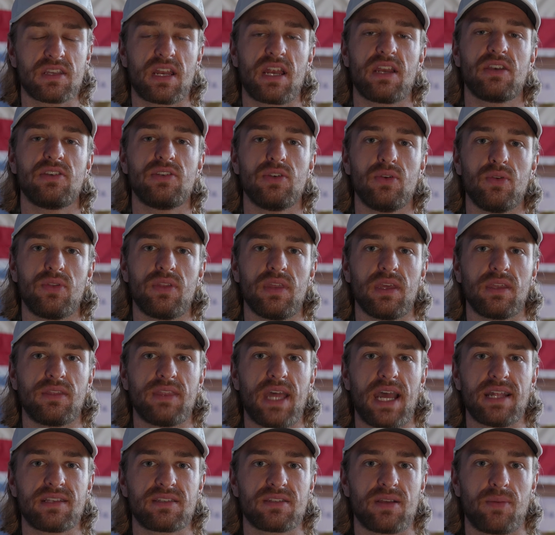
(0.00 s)
And I do think
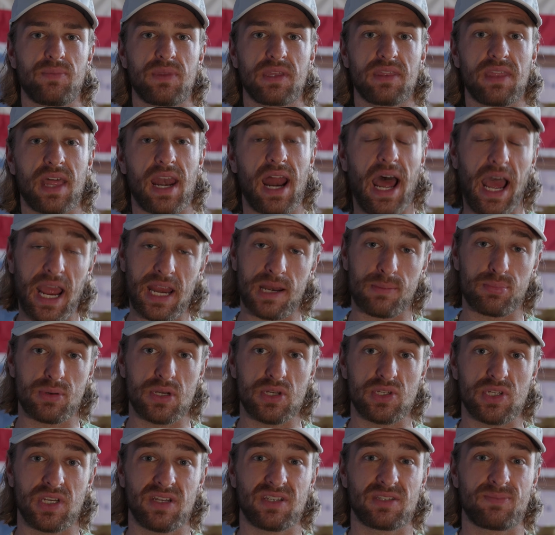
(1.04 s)
that's something that I
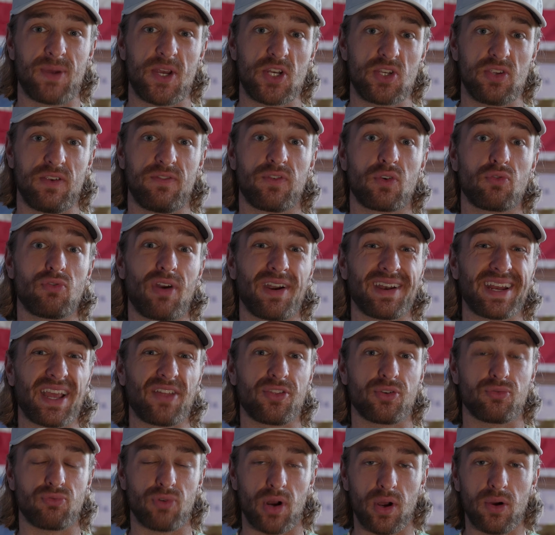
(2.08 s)
appreciate, especially for running
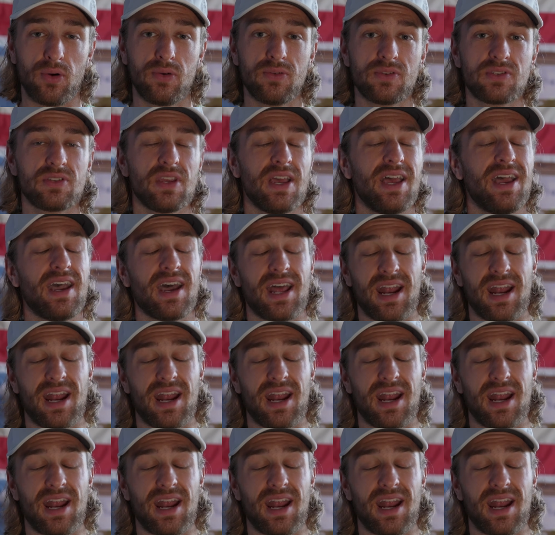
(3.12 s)
on the roads.